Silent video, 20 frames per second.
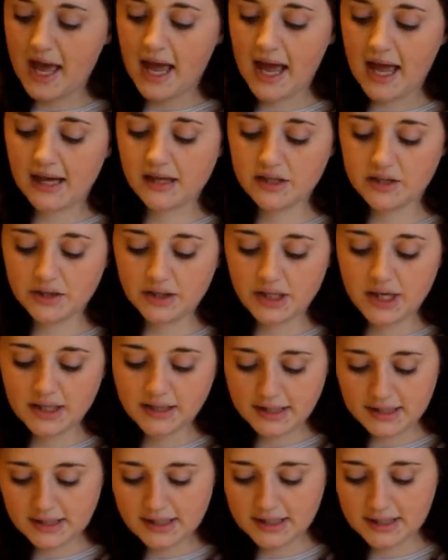I actually got
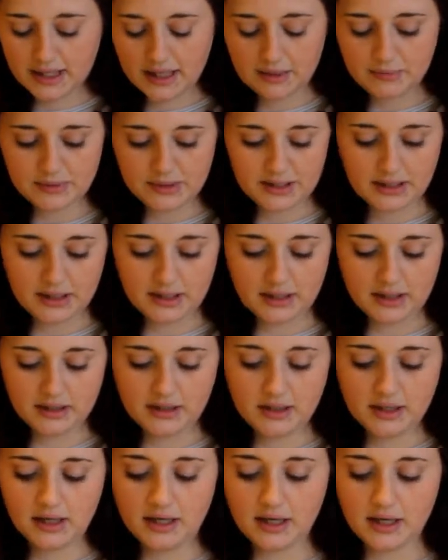this on
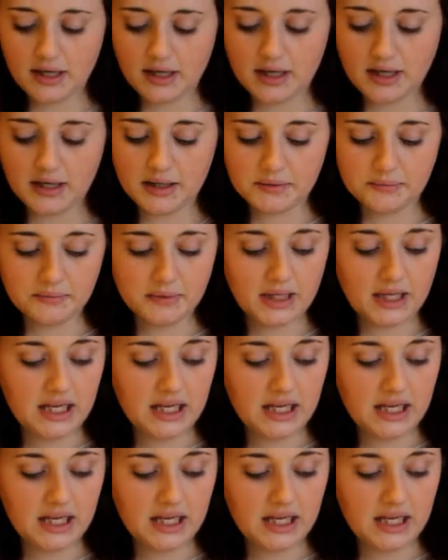Amazon, um,